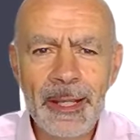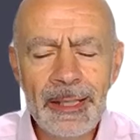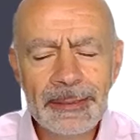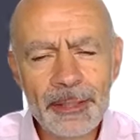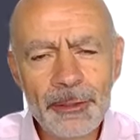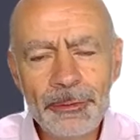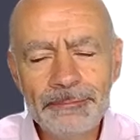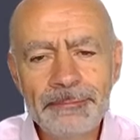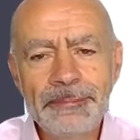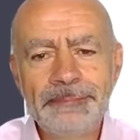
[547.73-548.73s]
So
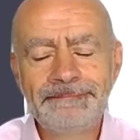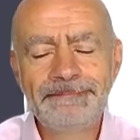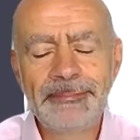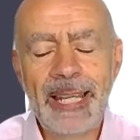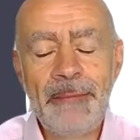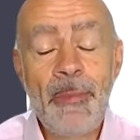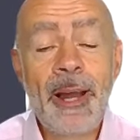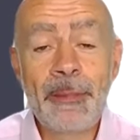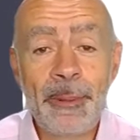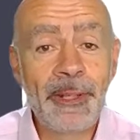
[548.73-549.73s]
in my
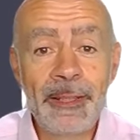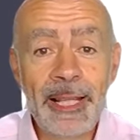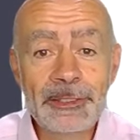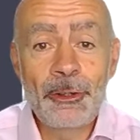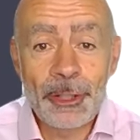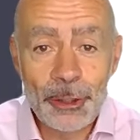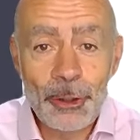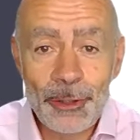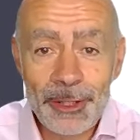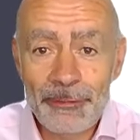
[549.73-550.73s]
opinion, that's not a
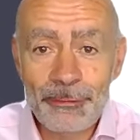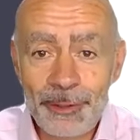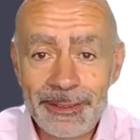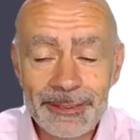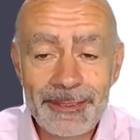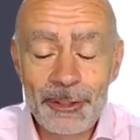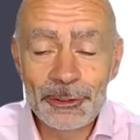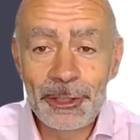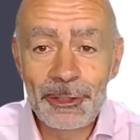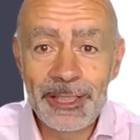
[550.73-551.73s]
good enough reason not
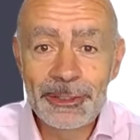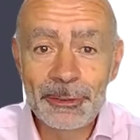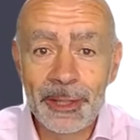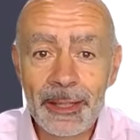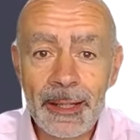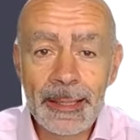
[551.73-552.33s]
to look into it.